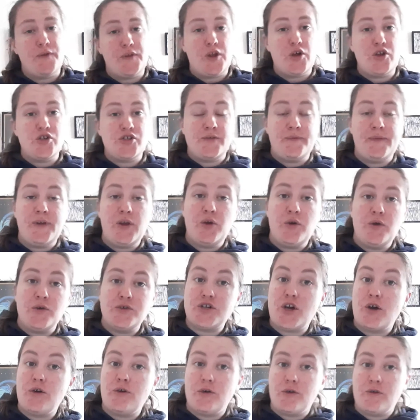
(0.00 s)
those of you who
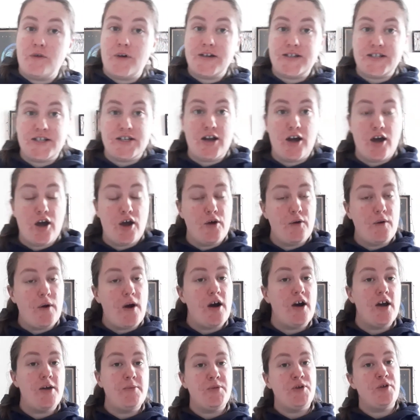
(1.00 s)
don't already know,
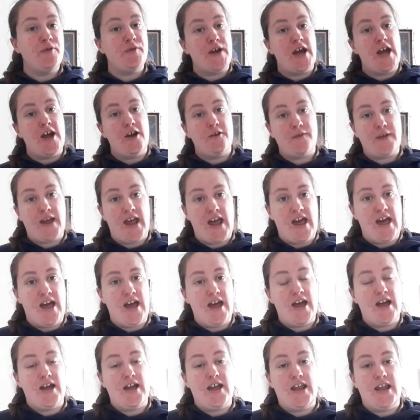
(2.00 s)
I moved out of
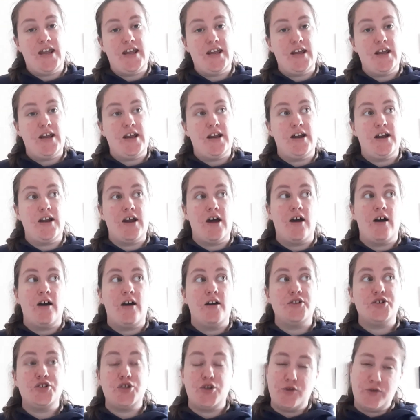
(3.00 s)
care in
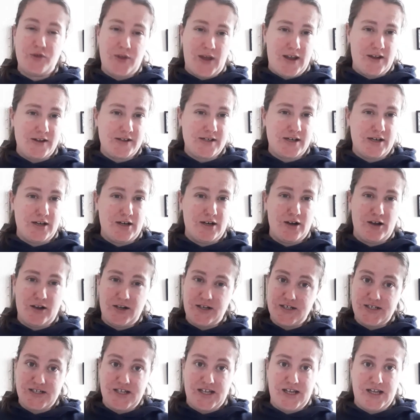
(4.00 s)

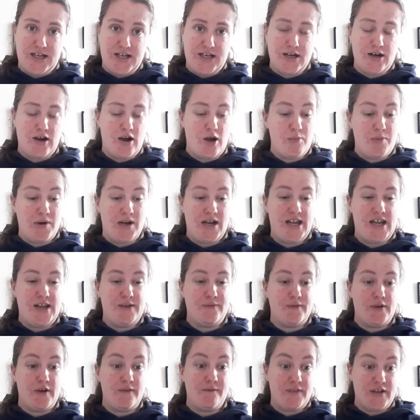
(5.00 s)
2019, I believe,
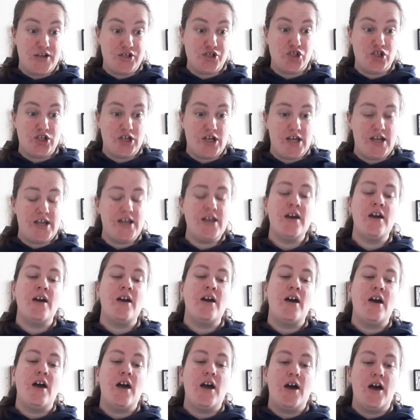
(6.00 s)
officially,
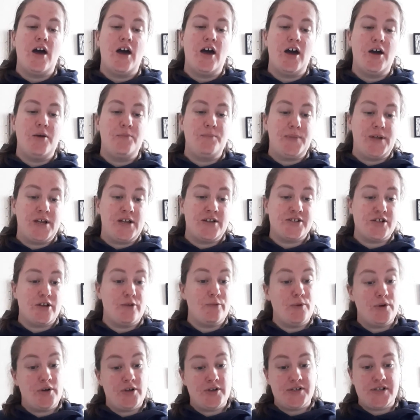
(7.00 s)
because I
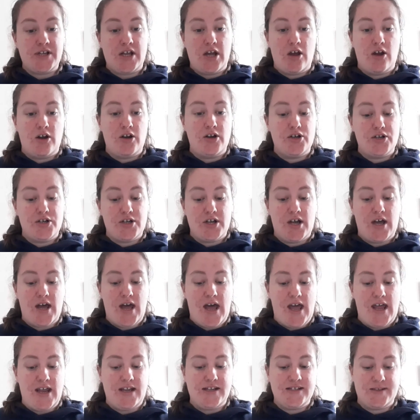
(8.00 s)
was under
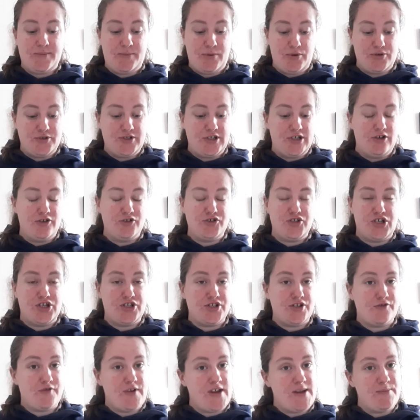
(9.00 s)
a supported lodgings
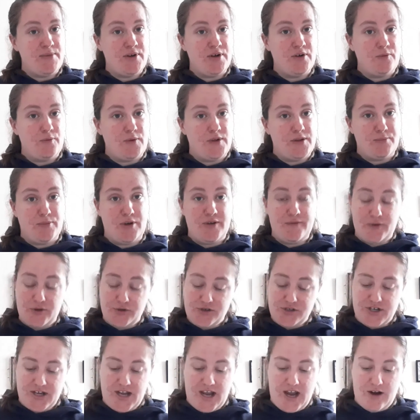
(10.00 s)
agreement with my
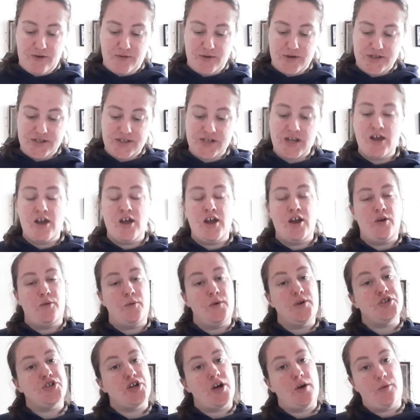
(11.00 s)
foster carers,
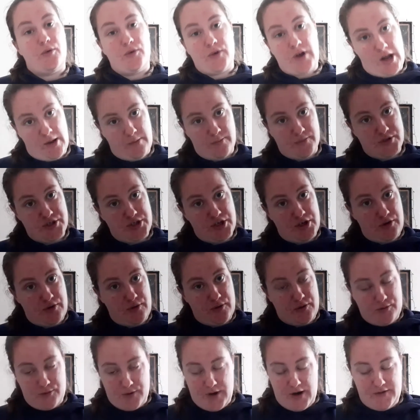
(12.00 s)
which I will come to
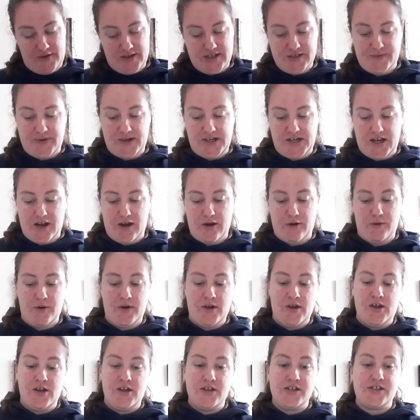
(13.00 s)
throughout this video.
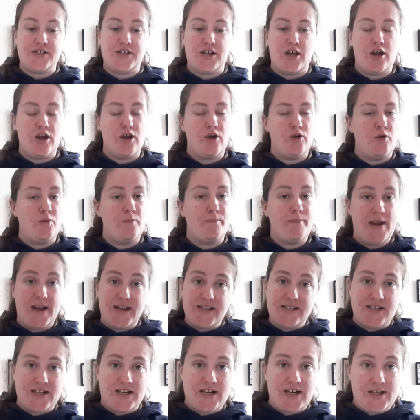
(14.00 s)
So
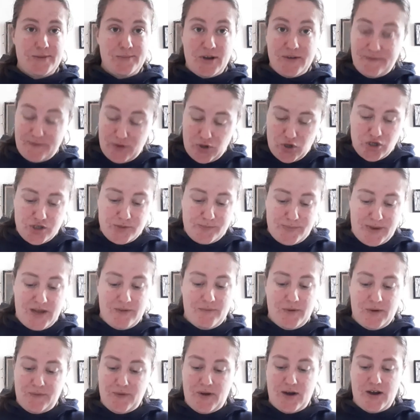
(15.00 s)
basically my first bit of
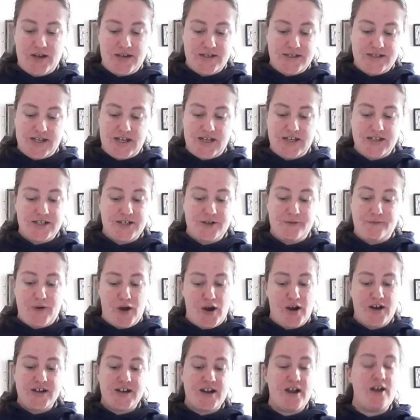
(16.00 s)
advice is to
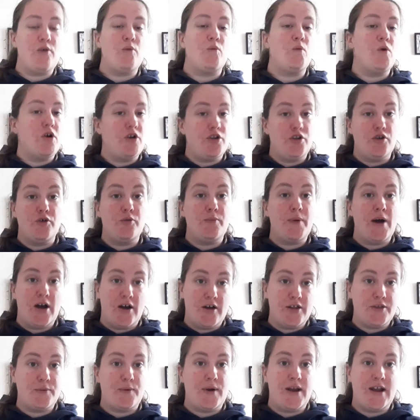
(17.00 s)
find out what your
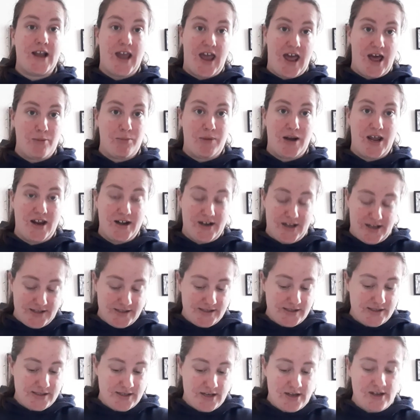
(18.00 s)
pathway care plan
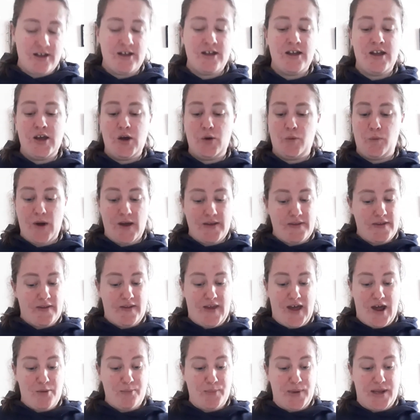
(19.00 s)
is, whether
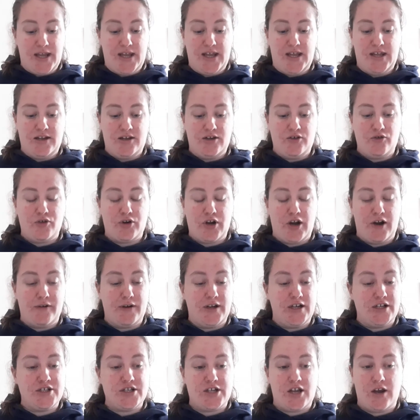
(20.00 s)
that be you're
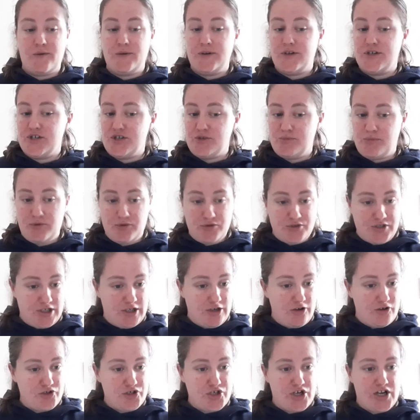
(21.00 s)
going to go into supported
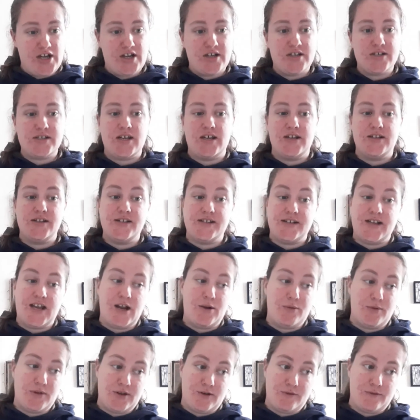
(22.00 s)
lodgings and stay
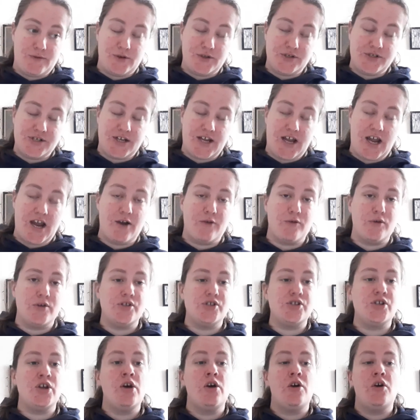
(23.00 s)
with your foster
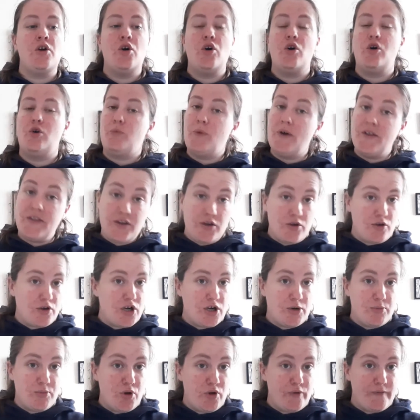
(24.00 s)
carers, or whether you're going
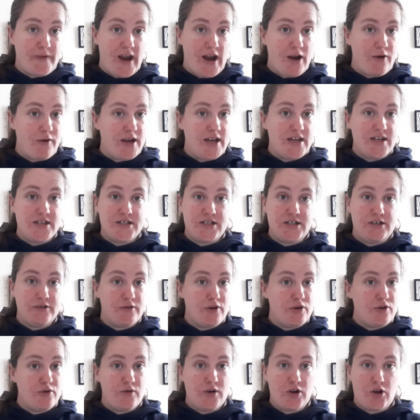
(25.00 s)
to move out into your
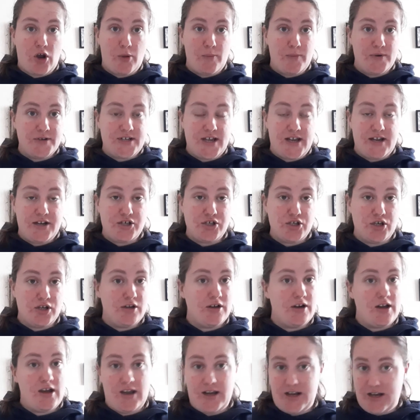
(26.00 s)
own accommodation
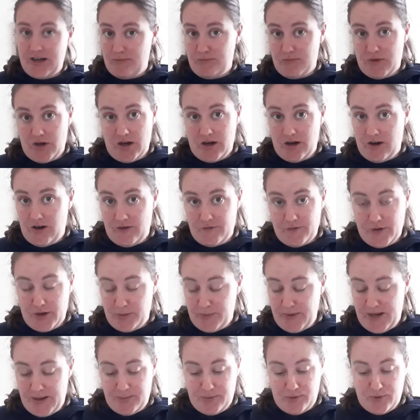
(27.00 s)
like a lot of other
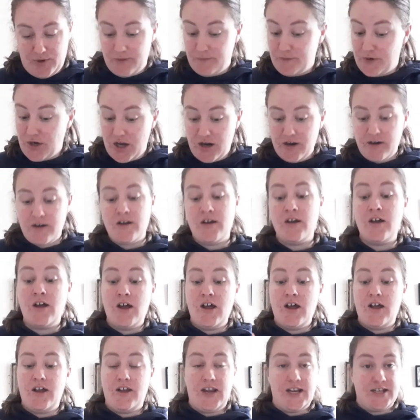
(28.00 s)
people have done.
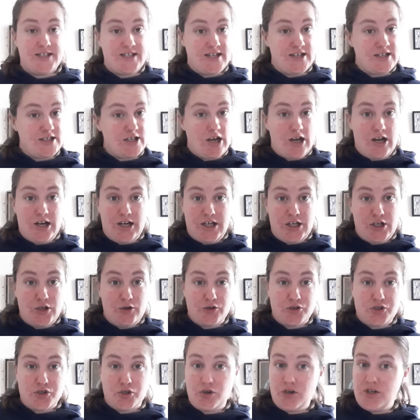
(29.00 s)
It's entirely your
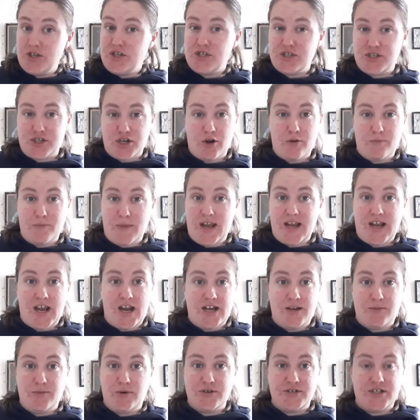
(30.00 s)
choice. Don't make
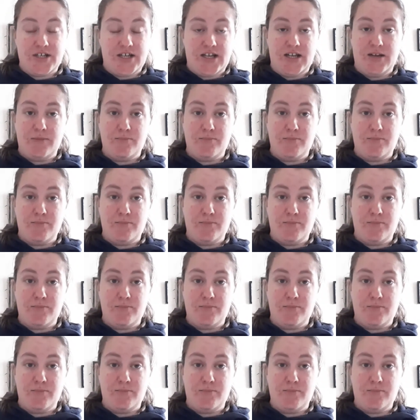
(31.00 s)
anybody